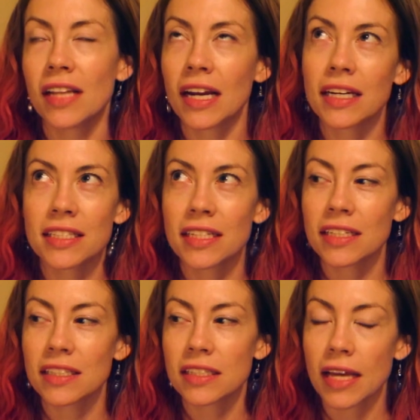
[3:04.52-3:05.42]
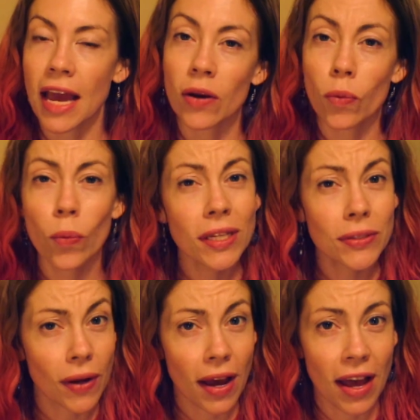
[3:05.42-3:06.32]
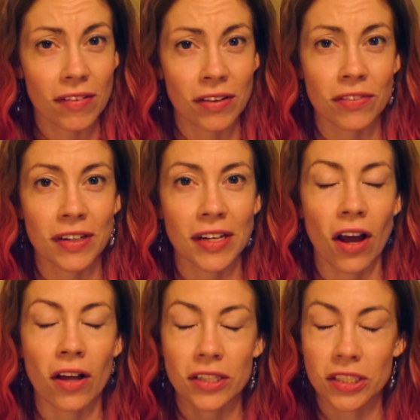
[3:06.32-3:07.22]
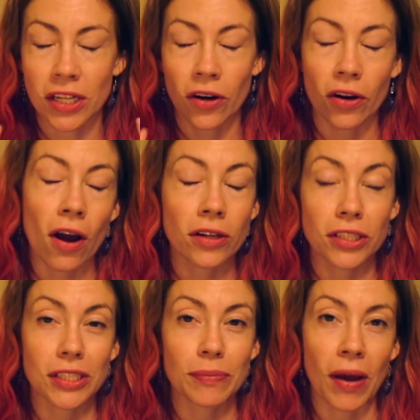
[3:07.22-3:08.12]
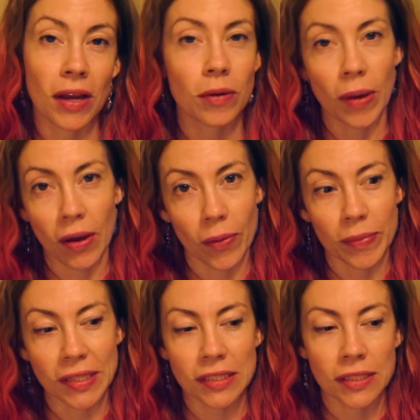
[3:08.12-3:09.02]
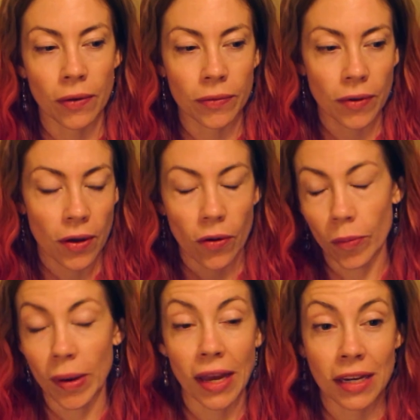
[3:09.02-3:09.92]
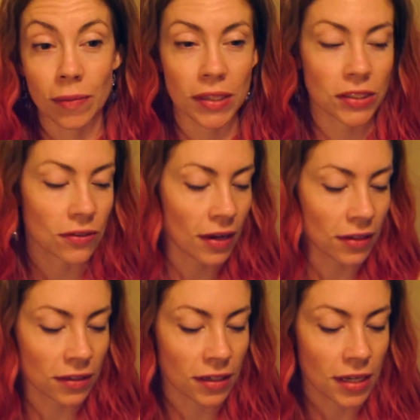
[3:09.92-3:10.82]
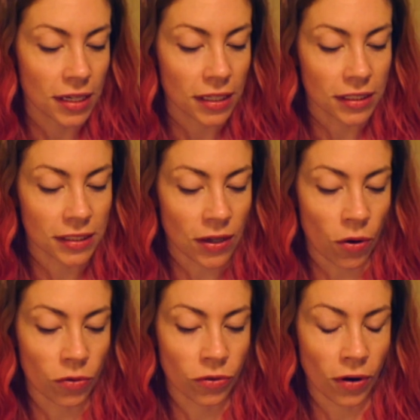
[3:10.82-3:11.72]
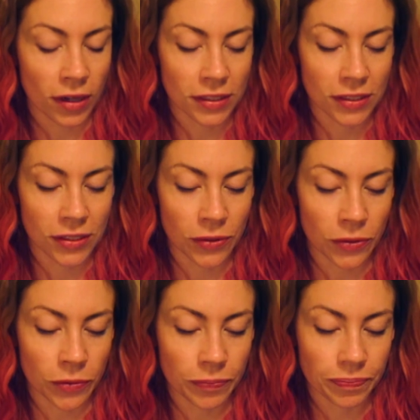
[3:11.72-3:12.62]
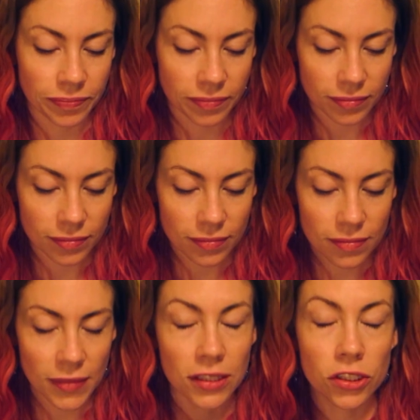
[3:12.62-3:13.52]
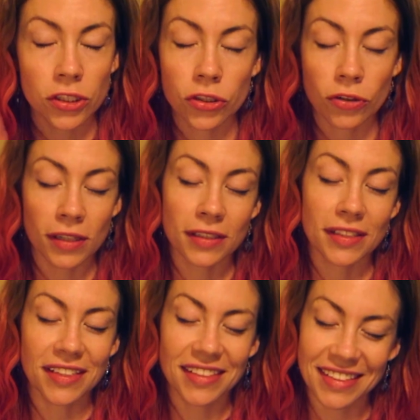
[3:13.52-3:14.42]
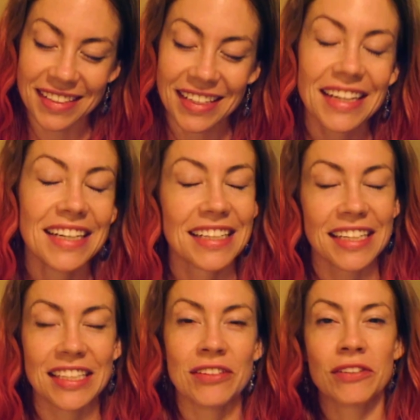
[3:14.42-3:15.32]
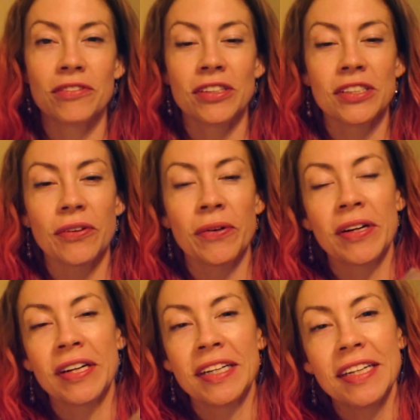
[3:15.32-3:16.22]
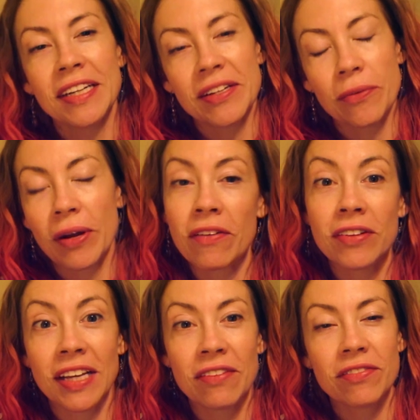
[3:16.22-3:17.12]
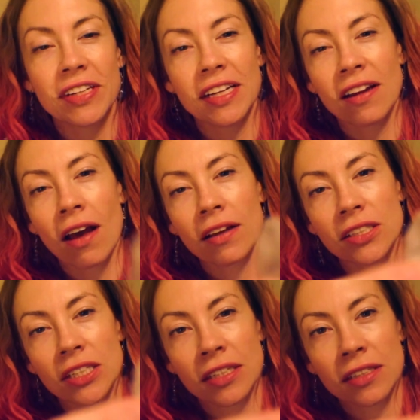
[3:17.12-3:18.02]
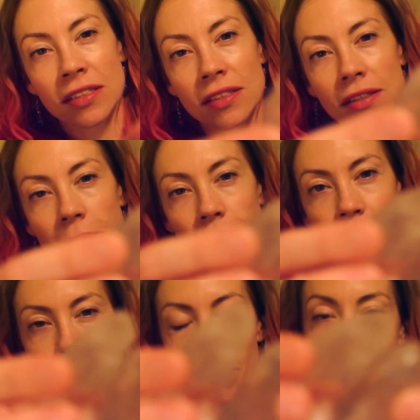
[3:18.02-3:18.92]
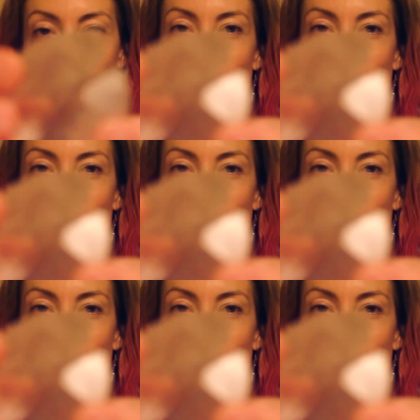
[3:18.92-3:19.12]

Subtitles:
that exists, and we do not have infinite knowledge in our conscious mind by all means, or by any means rather. So for us to just trust that the universe or whatever the infinite knowledge is make the